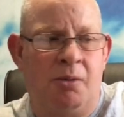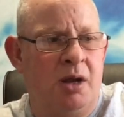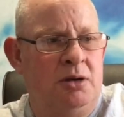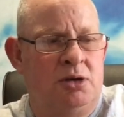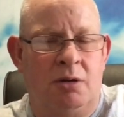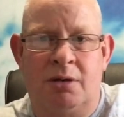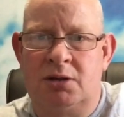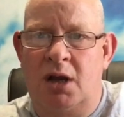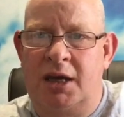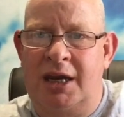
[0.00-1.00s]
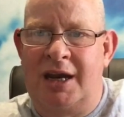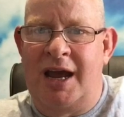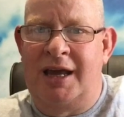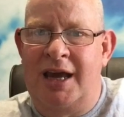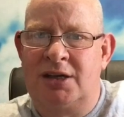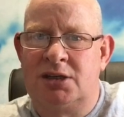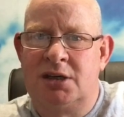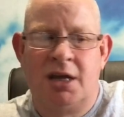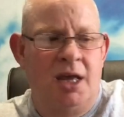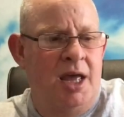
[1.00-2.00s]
one. So I was lucky in that case.